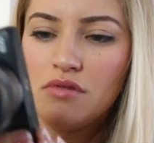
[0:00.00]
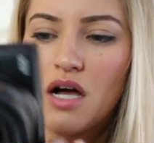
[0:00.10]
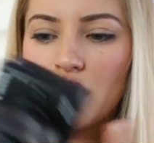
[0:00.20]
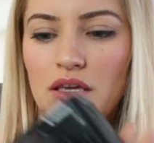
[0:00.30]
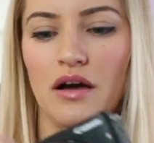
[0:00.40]

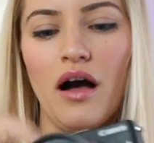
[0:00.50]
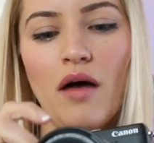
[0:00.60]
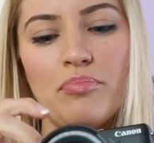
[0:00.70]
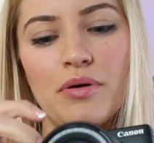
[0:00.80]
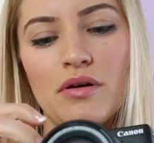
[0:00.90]
lock you
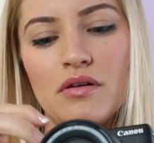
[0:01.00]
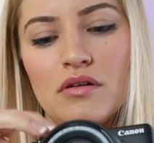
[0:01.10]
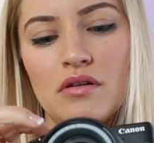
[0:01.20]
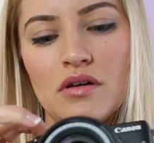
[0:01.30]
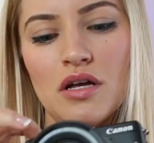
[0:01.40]
up,
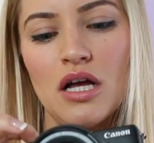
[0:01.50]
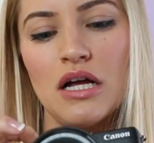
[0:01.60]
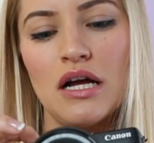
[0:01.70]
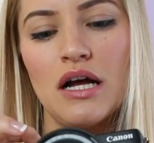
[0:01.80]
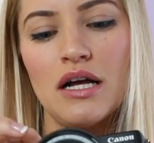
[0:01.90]

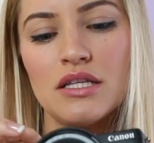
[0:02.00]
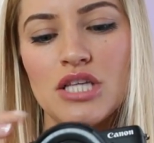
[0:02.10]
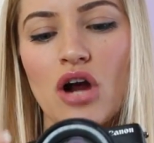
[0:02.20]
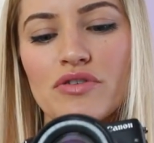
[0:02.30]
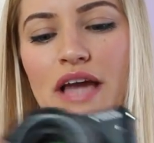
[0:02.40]

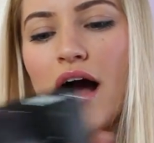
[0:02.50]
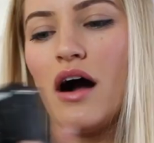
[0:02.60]
turn you